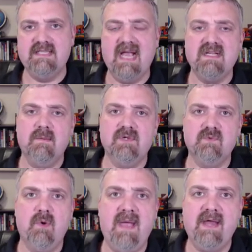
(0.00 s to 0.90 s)
The exact
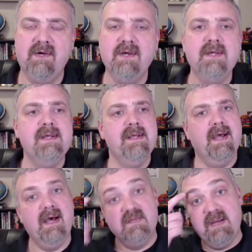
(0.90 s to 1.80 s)
numbers won't matter,
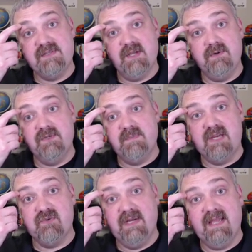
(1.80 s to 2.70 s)
uh, depends on
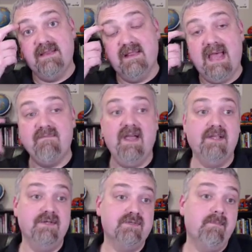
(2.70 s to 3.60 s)
who's measuring it and the lab
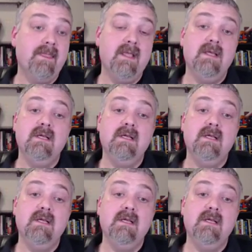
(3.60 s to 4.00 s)
values.